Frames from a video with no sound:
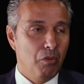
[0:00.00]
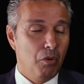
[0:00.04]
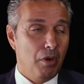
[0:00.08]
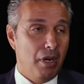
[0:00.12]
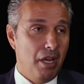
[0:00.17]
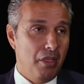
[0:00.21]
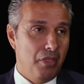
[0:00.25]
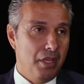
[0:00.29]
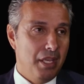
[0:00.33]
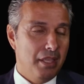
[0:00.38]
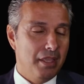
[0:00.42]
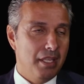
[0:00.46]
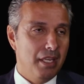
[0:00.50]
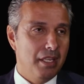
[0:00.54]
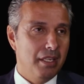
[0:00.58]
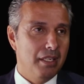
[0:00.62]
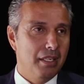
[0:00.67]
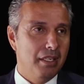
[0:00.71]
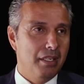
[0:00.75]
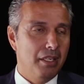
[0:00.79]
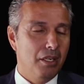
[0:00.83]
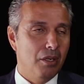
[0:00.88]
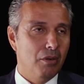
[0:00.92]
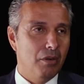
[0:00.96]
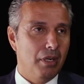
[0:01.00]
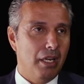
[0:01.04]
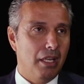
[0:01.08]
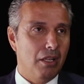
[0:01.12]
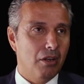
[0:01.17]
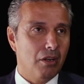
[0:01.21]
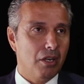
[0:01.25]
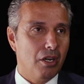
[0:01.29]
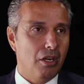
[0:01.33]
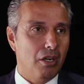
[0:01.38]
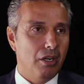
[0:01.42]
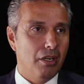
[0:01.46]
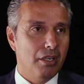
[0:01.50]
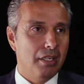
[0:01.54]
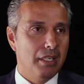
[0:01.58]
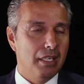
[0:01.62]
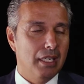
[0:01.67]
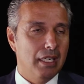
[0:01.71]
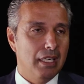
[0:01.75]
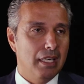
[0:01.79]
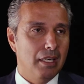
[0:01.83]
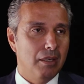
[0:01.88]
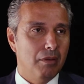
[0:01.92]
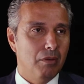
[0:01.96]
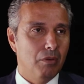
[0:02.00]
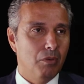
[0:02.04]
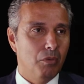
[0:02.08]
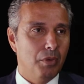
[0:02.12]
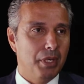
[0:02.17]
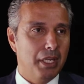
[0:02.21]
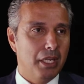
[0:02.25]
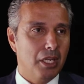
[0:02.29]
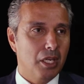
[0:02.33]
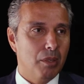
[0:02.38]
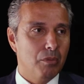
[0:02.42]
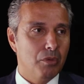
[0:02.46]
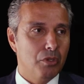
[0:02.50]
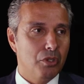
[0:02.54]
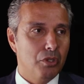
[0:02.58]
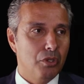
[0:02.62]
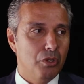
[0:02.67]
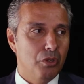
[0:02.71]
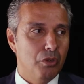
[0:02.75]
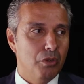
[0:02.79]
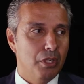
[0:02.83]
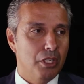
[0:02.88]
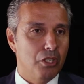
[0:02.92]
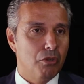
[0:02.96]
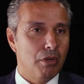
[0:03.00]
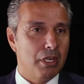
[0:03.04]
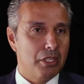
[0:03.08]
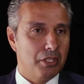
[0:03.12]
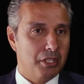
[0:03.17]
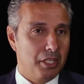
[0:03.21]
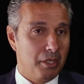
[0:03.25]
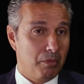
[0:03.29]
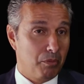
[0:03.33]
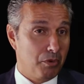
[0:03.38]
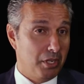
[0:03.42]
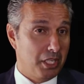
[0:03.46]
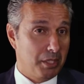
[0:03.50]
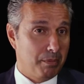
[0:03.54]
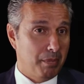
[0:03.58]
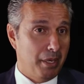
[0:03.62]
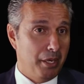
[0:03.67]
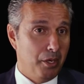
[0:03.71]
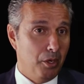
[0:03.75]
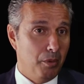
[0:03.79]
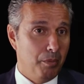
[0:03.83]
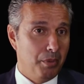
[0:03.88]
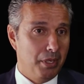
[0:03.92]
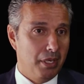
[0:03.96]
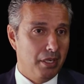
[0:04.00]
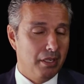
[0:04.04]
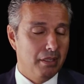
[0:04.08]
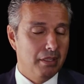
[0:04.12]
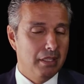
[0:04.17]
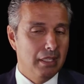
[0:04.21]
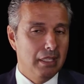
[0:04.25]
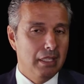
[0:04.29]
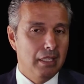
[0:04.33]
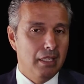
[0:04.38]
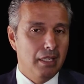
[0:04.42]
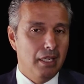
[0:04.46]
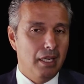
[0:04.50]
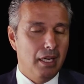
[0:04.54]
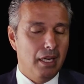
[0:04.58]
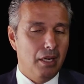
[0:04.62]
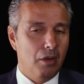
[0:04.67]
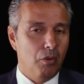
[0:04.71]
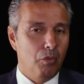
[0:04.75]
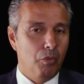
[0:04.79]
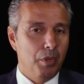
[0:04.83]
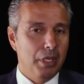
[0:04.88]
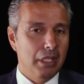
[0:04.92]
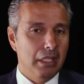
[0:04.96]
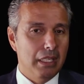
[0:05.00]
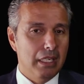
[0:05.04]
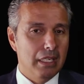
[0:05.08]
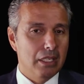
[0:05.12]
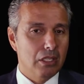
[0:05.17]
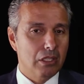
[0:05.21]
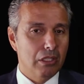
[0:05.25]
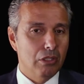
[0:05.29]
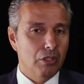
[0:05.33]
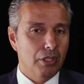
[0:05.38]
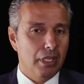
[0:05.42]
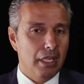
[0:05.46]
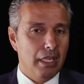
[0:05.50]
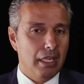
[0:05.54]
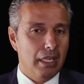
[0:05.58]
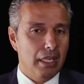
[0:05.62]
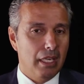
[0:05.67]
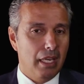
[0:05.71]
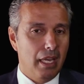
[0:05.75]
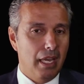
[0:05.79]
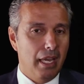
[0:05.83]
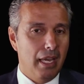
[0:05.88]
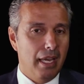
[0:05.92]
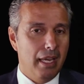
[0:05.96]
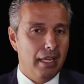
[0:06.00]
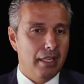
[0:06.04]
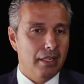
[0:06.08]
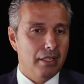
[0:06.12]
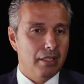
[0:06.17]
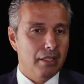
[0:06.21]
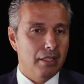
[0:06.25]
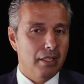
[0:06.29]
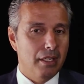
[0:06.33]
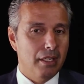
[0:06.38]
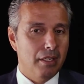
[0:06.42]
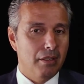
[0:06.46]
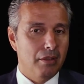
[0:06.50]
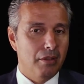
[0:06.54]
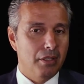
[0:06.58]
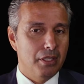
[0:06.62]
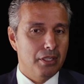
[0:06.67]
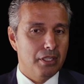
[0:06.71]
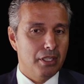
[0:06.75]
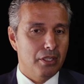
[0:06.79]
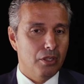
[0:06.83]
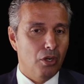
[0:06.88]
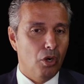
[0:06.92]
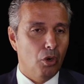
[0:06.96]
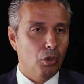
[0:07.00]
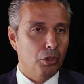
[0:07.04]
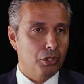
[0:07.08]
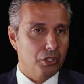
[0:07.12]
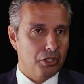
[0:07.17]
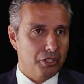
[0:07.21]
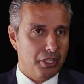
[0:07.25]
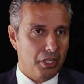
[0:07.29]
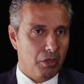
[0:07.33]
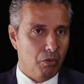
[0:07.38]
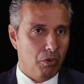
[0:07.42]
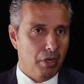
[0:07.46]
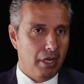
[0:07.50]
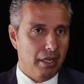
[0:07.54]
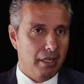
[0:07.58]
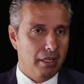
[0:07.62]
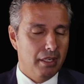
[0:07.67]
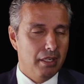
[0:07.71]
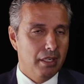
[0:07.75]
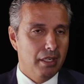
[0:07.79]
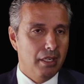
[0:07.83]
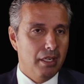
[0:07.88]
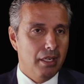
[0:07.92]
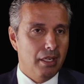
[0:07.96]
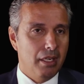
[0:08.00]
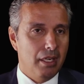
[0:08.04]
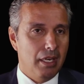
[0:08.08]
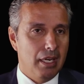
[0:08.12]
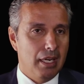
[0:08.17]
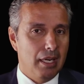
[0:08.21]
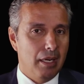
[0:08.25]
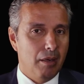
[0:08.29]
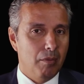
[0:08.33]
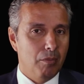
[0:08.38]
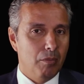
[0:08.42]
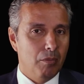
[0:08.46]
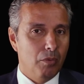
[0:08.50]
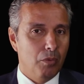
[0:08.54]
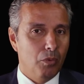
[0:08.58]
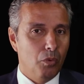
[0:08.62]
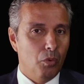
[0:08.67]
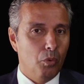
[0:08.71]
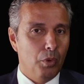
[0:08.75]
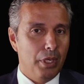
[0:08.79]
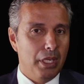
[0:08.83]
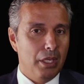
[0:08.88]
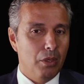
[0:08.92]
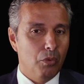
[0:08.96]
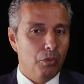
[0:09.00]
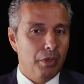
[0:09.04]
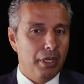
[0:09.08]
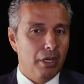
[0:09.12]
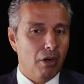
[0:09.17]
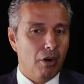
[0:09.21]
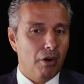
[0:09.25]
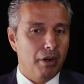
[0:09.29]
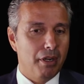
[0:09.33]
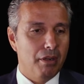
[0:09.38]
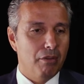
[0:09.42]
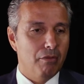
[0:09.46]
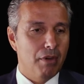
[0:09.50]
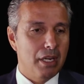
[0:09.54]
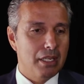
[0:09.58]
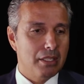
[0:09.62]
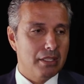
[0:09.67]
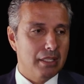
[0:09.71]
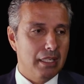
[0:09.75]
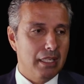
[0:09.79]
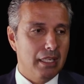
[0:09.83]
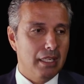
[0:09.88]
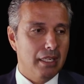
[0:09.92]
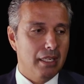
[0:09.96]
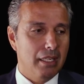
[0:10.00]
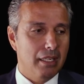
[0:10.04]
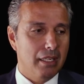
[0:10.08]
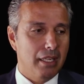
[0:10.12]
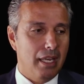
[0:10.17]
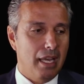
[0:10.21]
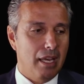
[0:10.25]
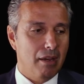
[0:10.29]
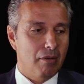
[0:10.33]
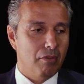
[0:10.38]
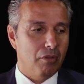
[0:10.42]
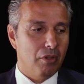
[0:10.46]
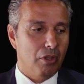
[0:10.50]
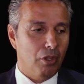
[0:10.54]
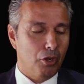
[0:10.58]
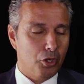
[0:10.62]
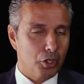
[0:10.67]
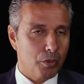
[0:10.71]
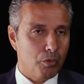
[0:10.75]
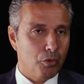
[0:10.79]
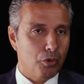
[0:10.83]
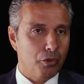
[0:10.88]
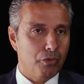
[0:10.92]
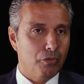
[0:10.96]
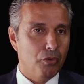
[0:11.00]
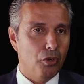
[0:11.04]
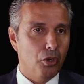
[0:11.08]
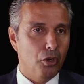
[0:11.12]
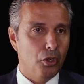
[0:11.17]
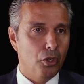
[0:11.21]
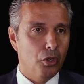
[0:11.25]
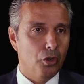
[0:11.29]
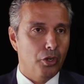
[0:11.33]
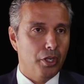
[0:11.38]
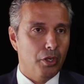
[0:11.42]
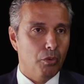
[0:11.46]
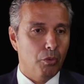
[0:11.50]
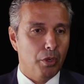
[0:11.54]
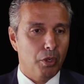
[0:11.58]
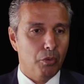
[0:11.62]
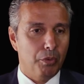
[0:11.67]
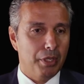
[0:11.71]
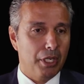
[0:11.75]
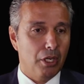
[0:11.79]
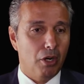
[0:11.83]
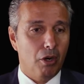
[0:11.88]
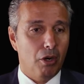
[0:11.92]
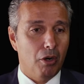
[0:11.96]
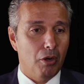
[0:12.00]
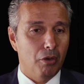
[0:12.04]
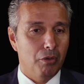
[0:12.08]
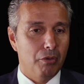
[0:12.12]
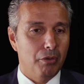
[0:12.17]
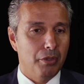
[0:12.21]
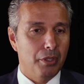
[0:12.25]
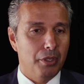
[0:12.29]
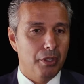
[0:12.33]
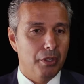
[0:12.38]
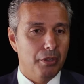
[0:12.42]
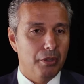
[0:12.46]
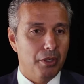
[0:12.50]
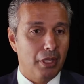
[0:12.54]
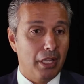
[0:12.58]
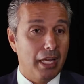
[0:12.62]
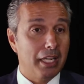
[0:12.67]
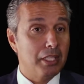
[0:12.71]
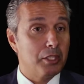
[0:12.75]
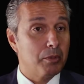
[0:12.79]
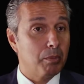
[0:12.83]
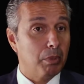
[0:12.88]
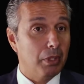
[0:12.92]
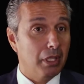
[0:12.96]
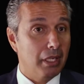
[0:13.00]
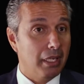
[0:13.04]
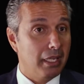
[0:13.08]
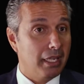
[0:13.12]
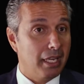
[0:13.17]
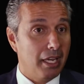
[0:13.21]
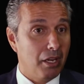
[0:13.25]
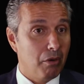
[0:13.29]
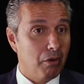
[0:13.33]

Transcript: Well, I think that Alcon, when it comes to addressing presbyopia, really is looking at this in a holistic way. We are investing and have a large portfolio in what we call the light splitting